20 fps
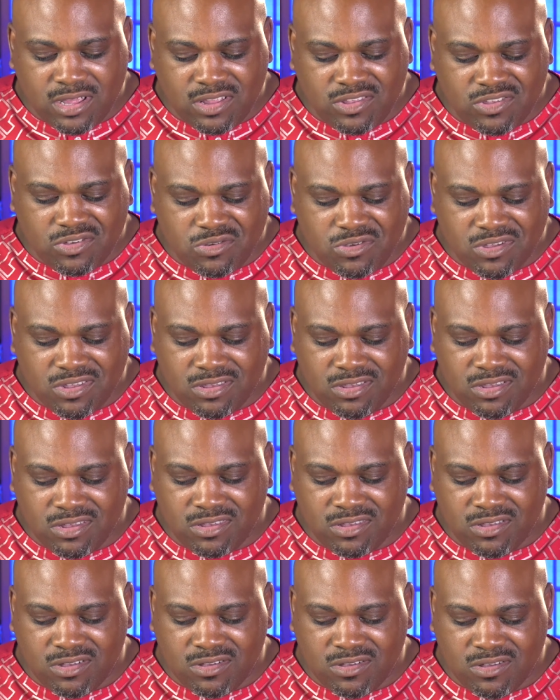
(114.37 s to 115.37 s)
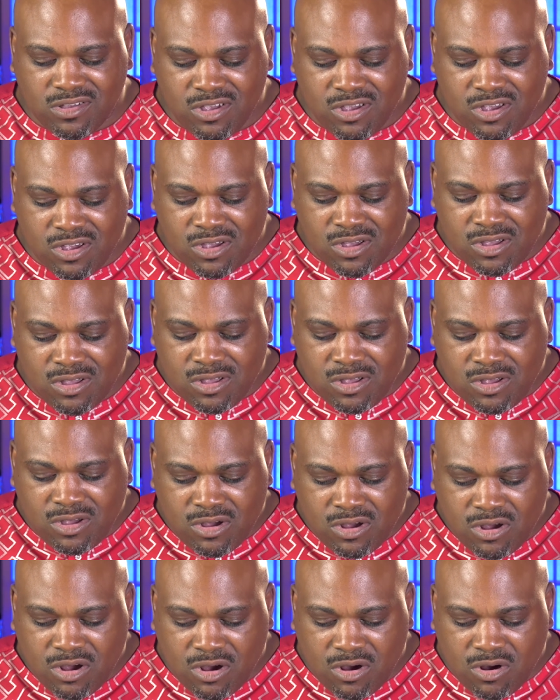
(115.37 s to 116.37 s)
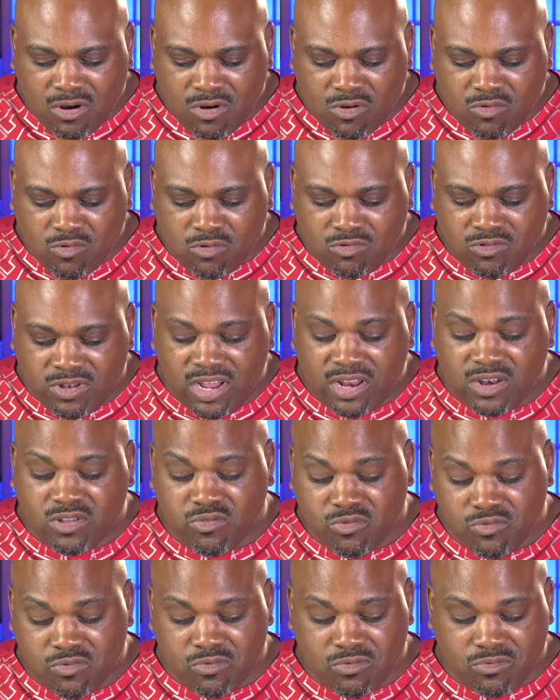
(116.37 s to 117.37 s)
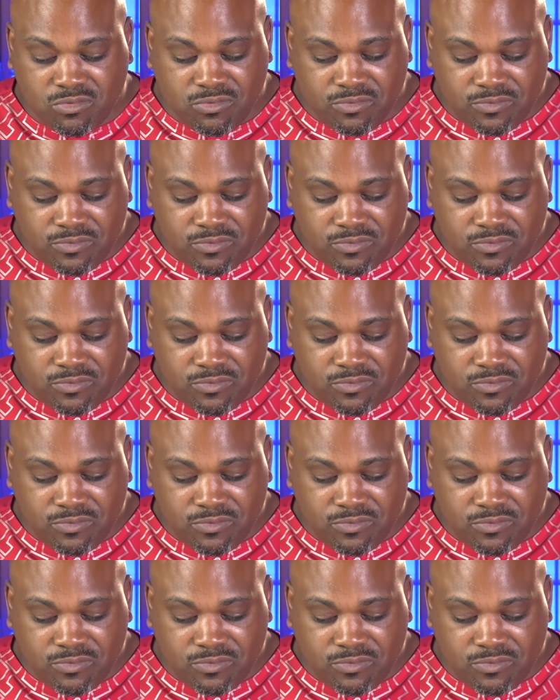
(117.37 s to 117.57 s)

into his sister's, Rodina's room.